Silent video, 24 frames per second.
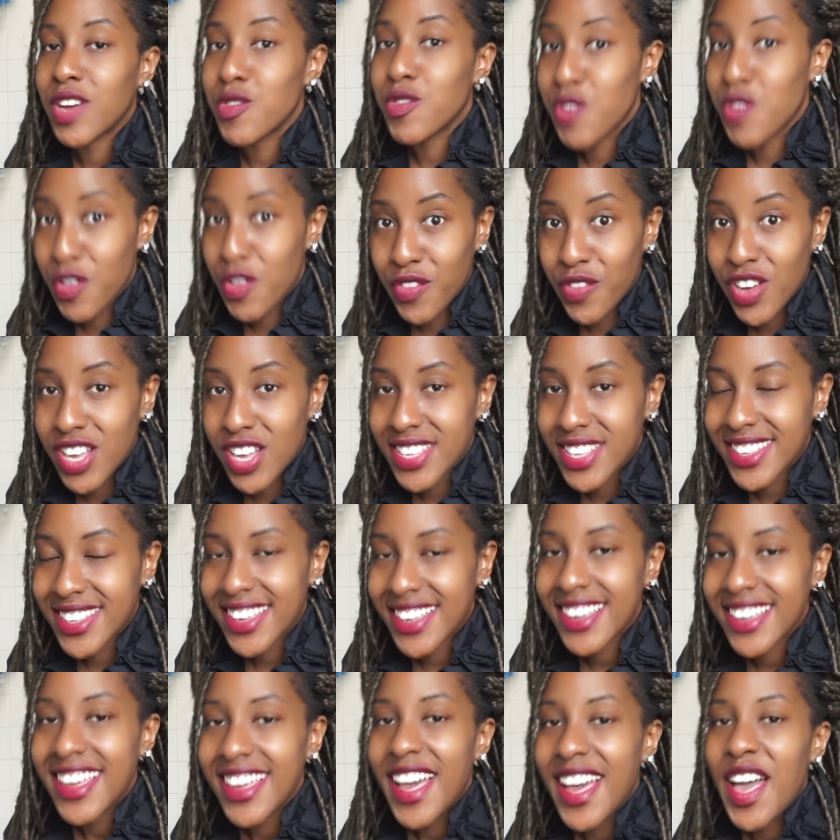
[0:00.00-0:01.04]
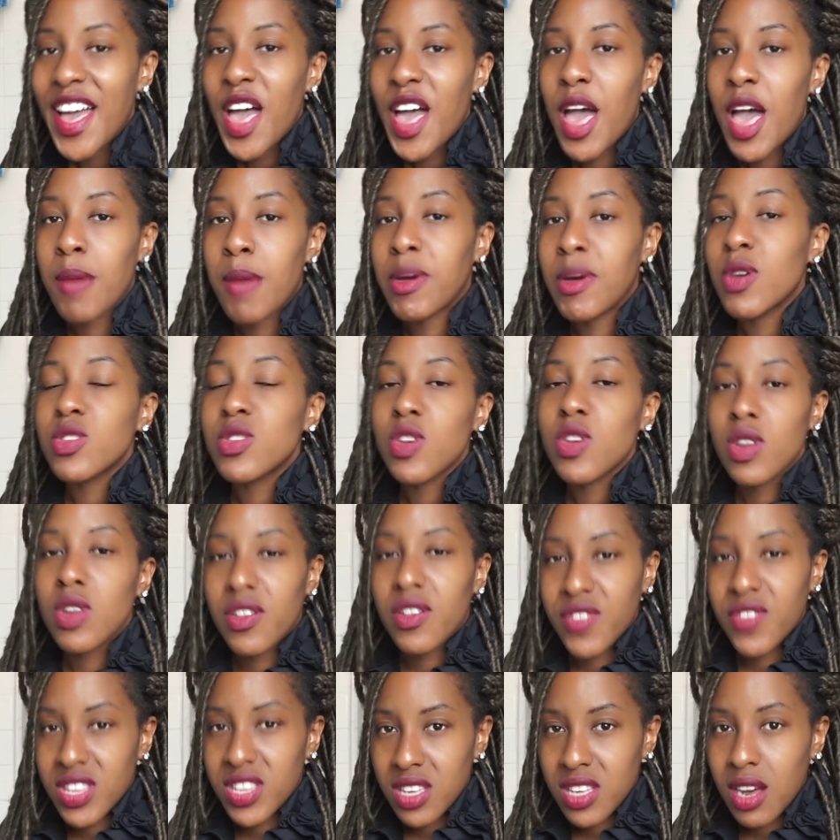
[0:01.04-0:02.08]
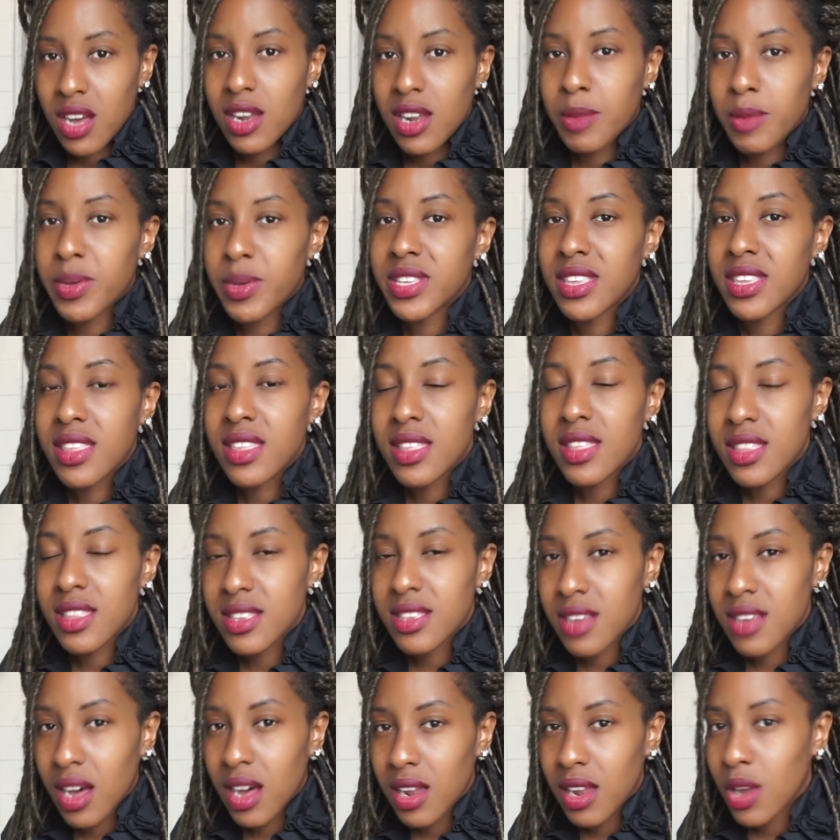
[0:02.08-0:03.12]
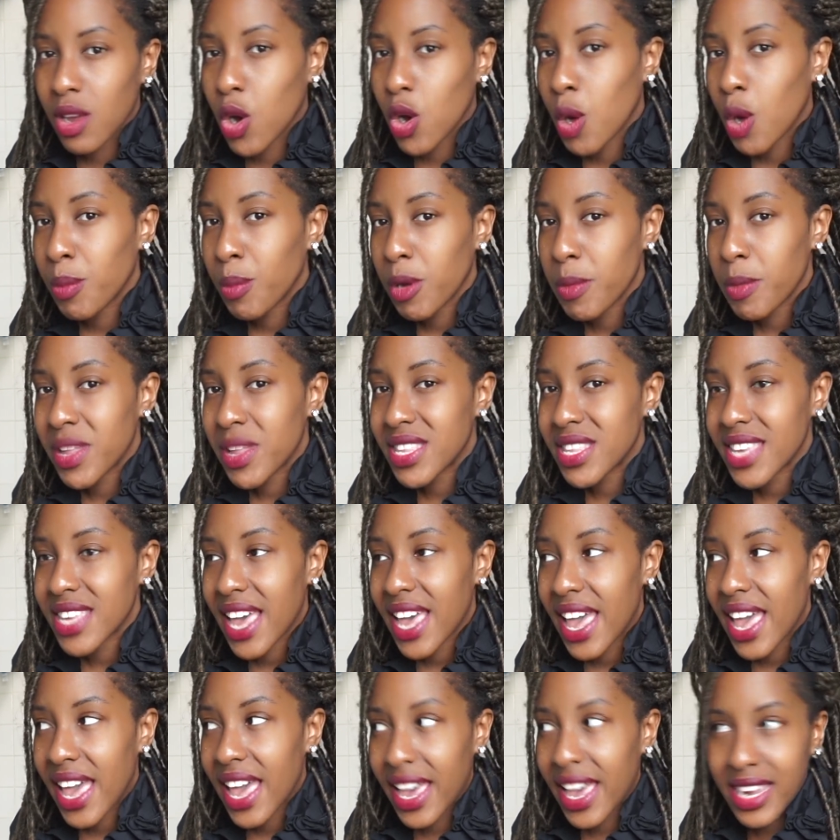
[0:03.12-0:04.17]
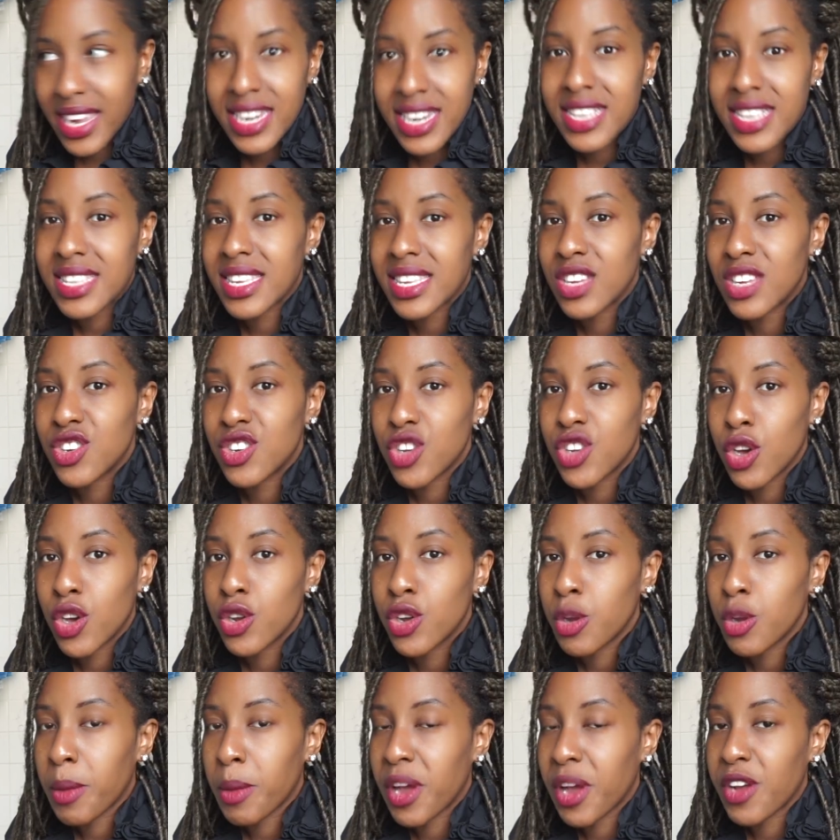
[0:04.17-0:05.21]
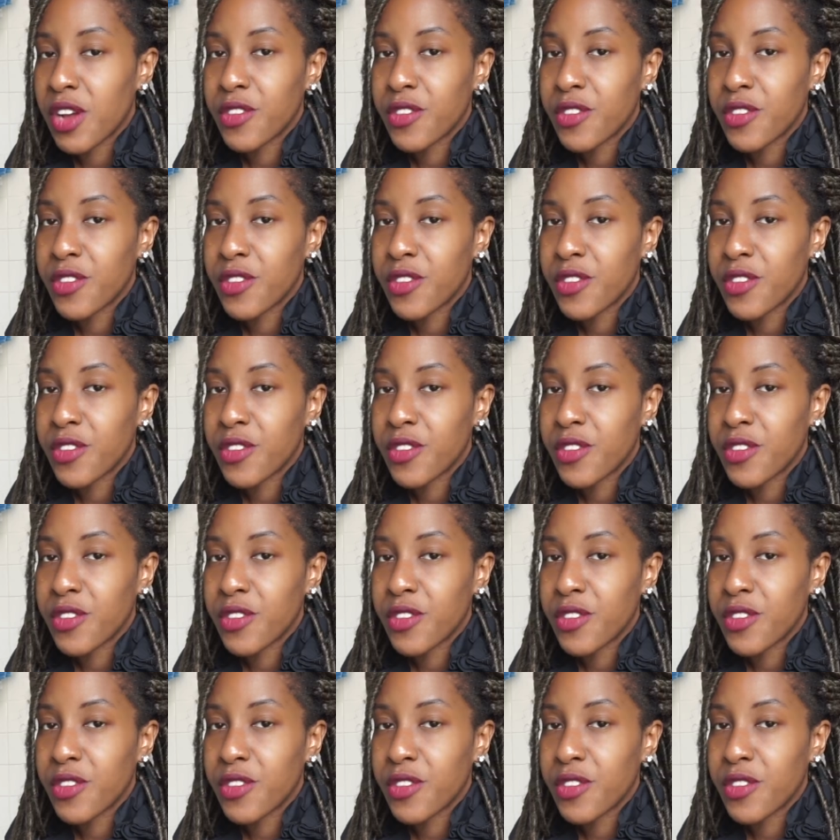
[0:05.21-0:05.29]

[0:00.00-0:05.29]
reverse it. And I also love this color because I think this color complements any skin tone, no matter